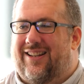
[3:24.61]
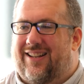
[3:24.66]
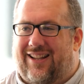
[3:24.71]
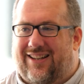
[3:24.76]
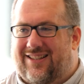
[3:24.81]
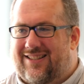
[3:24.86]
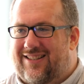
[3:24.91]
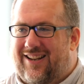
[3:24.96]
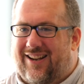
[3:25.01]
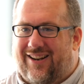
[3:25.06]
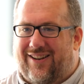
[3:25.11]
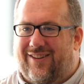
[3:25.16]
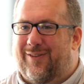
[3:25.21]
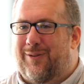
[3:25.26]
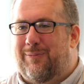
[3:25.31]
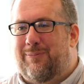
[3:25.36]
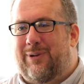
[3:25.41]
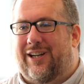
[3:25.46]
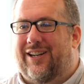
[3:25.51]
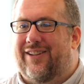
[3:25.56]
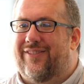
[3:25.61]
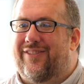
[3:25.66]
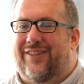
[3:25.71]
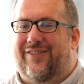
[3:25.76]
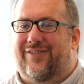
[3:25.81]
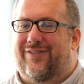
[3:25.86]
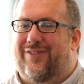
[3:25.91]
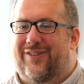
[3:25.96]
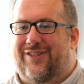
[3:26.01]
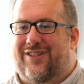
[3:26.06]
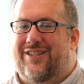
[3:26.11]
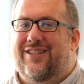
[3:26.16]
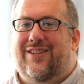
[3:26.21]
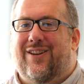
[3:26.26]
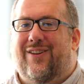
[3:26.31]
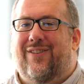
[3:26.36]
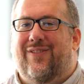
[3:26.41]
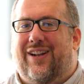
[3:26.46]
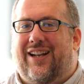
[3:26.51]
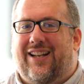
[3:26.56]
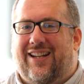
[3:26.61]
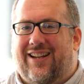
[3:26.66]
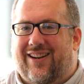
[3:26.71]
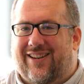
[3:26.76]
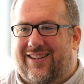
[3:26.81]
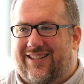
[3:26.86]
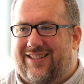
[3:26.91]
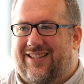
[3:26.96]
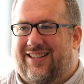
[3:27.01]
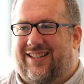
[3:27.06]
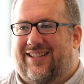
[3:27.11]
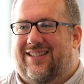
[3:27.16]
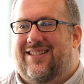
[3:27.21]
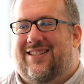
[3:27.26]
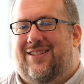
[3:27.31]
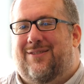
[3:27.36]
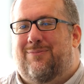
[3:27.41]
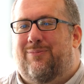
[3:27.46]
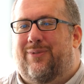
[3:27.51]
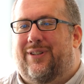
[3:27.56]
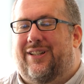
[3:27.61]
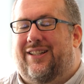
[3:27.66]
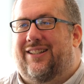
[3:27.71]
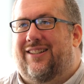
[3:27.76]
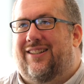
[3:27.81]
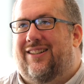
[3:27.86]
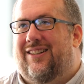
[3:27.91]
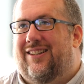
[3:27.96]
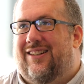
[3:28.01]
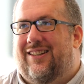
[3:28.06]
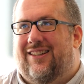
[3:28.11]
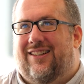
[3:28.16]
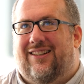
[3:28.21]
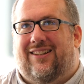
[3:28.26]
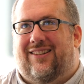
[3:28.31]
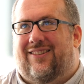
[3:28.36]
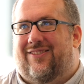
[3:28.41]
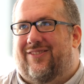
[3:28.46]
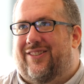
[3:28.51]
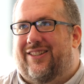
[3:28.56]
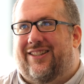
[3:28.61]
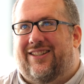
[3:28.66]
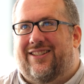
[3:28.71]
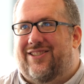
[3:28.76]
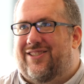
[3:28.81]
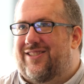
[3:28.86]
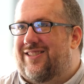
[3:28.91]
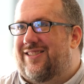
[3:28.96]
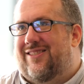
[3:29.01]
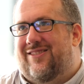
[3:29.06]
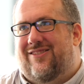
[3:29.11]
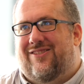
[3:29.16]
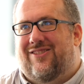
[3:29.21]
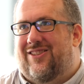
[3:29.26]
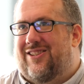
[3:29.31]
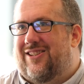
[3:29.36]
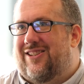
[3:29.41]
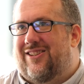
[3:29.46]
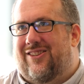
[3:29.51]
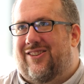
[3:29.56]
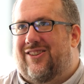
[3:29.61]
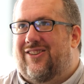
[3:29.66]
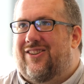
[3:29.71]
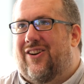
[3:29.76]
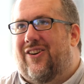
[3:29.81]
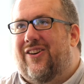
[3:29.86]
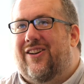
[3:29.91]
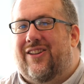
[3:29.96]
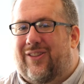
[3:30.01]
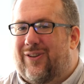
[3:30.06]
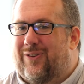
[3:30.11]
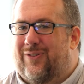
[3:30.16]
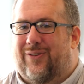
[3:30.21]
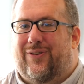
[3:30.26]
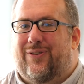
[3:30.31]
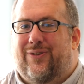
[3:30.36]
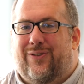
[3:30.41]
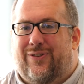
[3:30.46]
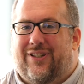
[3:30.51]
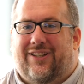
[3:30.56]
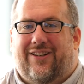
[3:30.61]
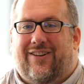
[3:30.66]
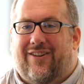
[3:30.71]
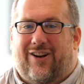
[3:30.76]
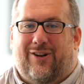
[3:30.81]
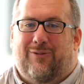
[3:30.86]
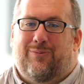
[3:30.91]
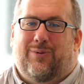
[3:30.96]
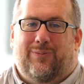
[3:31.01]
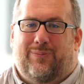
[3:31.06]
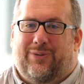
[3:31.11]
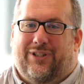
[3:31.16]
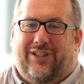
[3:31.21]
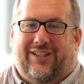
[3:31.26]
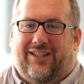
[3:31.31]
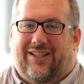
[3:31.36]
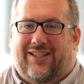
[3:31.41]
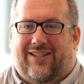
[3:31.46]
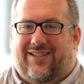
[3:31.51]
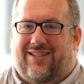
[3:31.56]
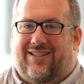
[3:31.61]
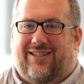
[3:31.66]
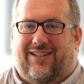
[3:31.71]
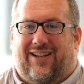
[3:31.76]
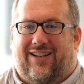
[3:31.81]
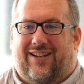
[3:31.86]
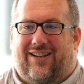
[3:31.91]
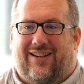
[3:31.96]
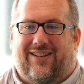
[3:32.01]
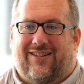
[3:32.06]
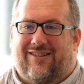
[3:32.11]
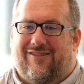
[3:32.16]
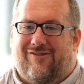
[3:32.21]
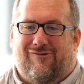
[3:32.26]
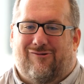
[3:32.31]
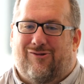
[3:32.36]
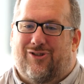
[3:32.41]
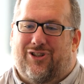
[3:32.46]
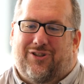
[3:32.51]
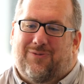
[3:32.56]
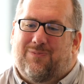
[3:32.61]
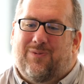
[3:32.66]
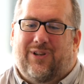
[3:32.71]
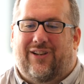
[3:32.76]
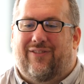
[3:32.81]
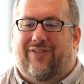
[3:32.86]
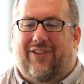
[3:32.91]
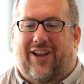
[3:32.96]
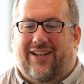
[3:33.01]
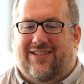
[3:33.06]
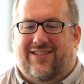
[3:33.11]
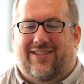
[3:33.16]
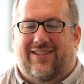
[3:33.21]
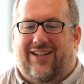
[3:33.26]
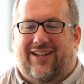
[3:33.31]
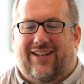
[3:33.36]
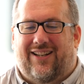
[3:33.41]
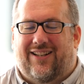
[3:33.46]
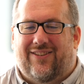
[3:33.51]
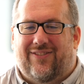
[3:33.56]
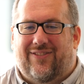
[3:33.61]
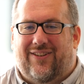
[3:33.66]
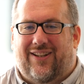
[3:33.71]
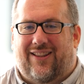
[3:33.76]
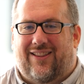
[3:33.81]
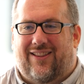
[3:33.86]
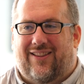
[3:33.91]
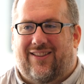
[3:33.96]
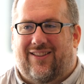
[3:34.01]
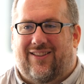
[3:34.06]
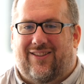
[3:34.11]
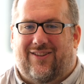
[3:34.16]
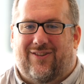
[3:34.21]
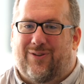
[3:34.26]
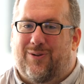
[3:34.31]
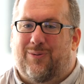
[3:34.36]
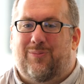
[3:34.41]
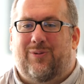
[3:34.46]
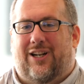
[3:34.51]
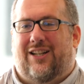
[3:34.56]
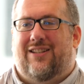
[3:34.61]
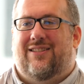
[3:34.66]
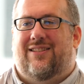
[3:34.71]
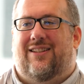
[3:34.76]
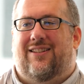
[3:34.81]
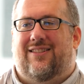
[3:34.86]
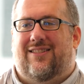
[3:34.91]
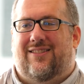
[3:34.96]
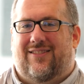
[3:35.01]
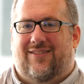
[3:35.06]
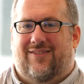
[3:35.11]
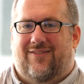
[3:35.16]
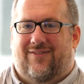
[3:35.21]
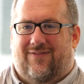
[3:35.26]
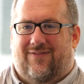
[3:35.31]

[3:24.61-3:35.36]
That's kind of a part of it for so many architects, but really just going through incredible buildings and just being fascinated with the whole process.